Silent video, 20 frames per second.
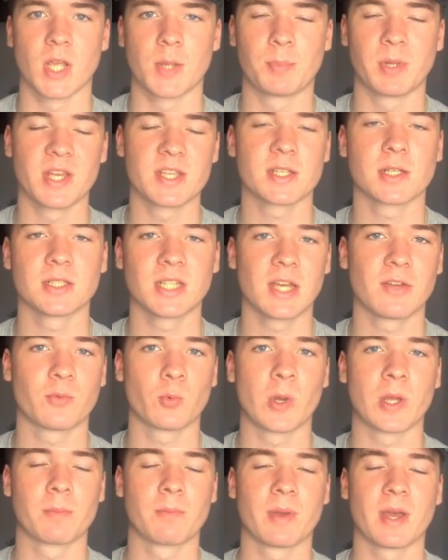He plays at left
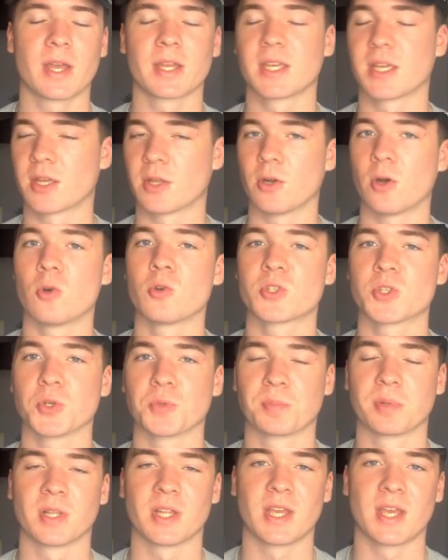wing back. He can also
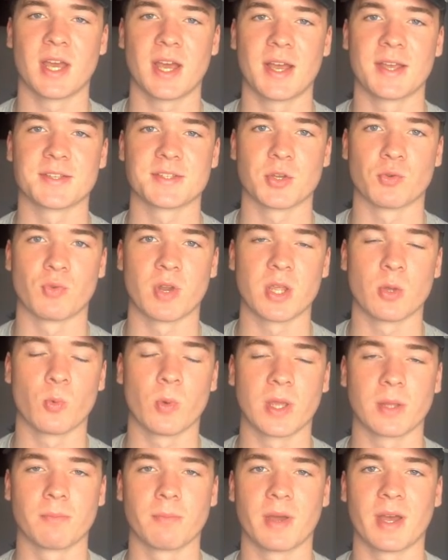play as a right
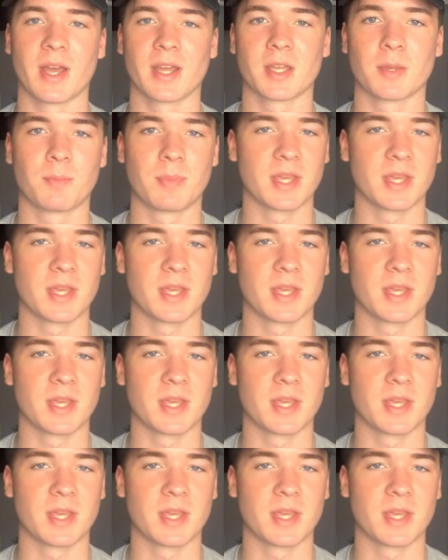wing back,